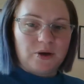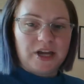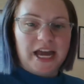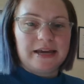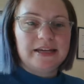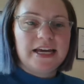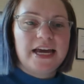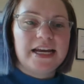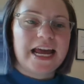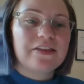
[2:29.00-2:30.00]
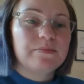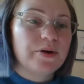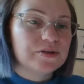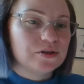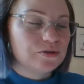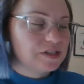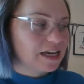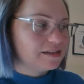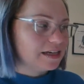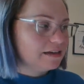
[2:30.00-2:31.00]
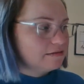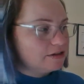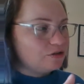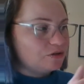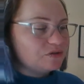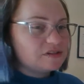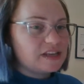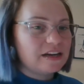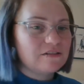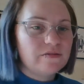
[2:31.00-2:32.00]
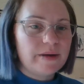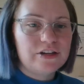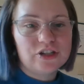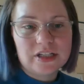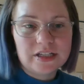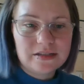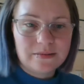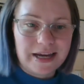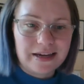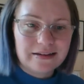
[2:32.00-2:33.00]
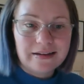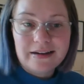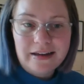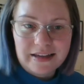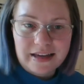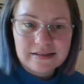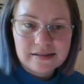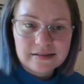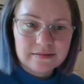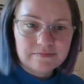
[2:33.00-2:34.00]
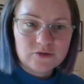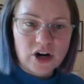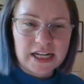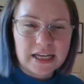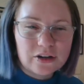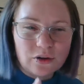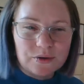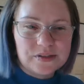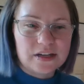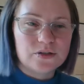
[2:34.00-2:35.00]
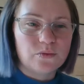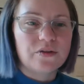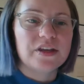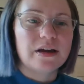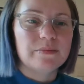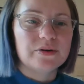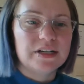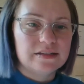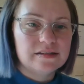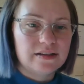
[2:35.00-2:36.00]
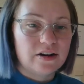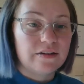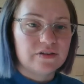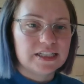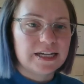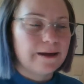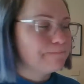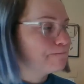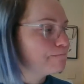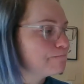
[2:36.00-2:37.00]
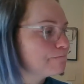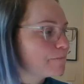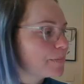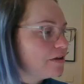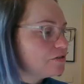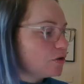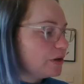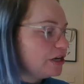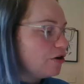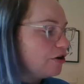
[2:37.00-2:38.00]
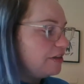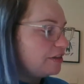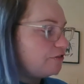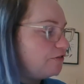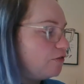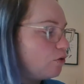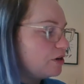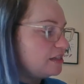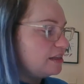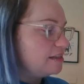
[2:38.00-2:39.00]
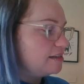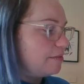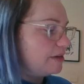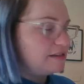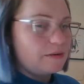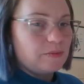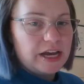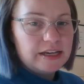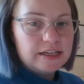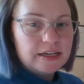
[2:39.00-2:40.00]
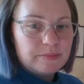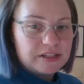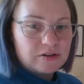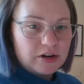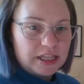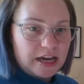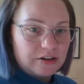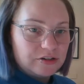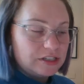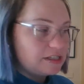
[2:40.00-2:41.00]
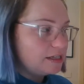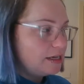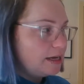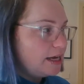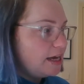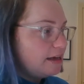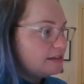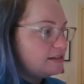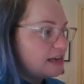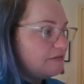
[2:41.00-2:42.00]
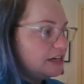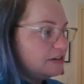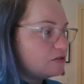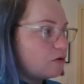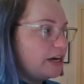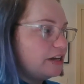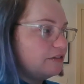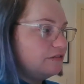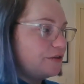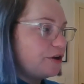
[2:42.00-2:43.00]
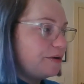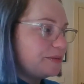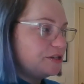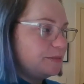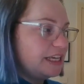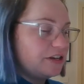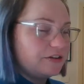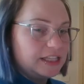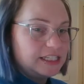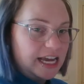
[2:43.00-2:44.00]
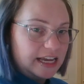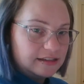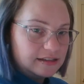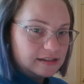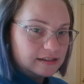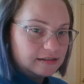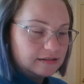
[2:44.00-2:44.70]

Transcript: Okay, now the person who's guessing uses that information to make another guess, trying to get closer to what the number is that I've written down. So we know that the 4 is in this number somewhere, but it's not in the hundreds. 7 is already confirmed to be here in the tens,